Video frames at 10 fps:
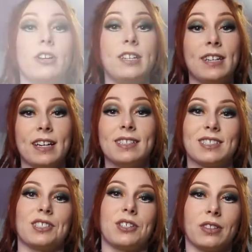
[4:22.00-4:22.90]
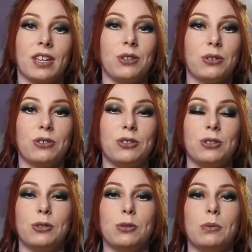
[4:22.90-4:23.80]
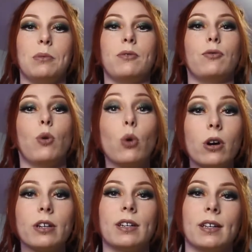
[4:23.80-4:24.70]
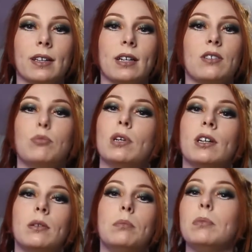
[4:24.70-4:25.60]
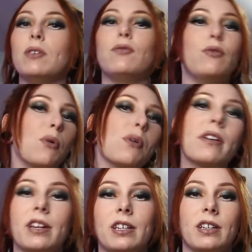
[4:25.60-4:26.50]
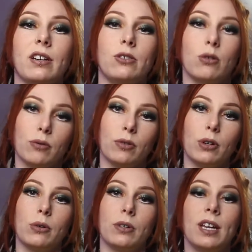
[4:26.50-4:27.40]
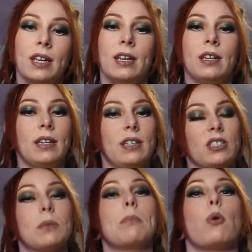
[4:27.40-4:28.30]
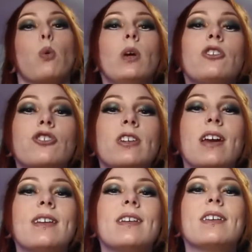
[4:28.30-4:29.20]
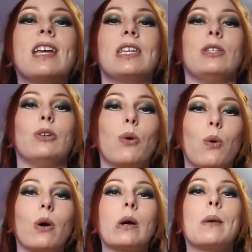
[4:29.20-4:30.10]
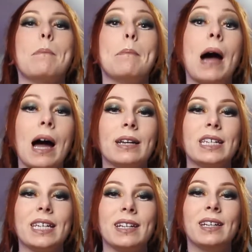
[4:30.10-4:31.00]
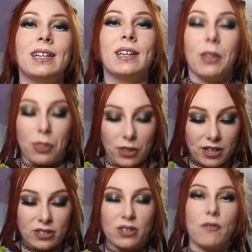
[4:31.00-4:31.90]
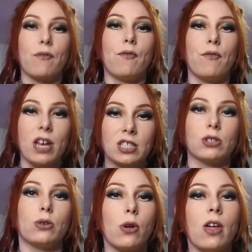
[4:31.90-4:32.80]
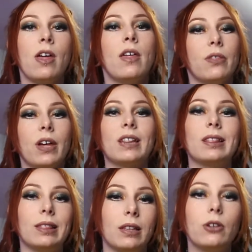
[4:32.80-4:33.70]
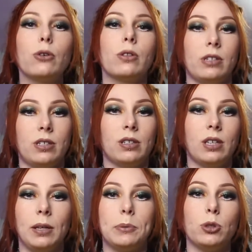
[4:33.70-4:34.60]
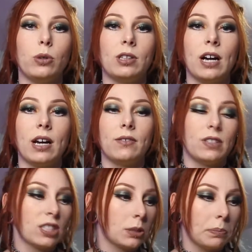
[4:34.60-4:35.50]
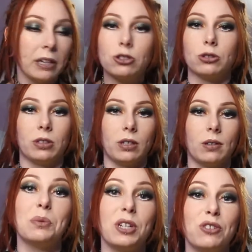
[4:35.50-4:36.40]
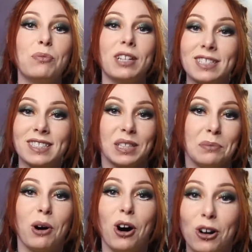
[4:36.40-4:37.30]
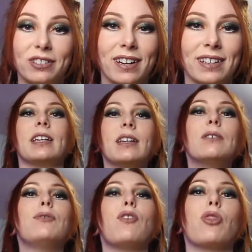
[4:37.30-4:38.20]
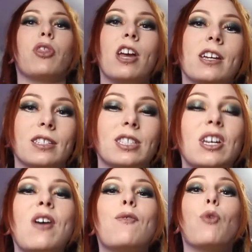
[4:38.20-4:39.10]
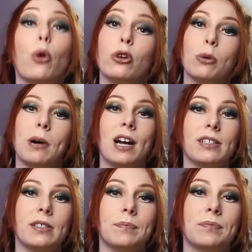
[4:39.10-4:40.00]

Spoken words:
next thing that you can do before getting out of bed, before getting on your phone, is appreciating your body. This vessel that literally keeps you alive, especially when you've been asleep all night. Give thanks for your body.